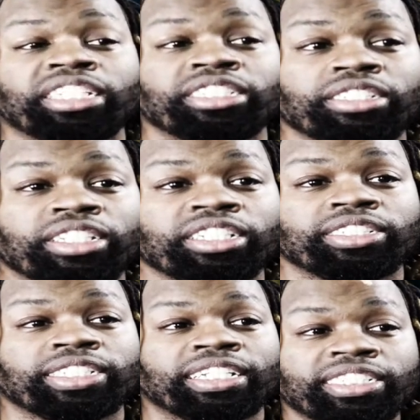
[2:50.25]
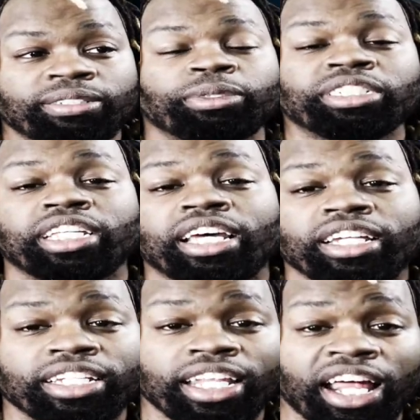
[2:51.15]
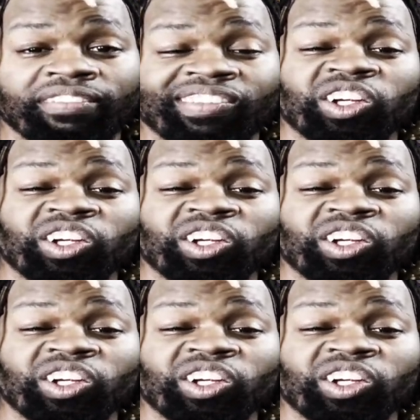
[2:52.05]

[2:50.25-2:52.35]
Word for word: that's the mentality that I've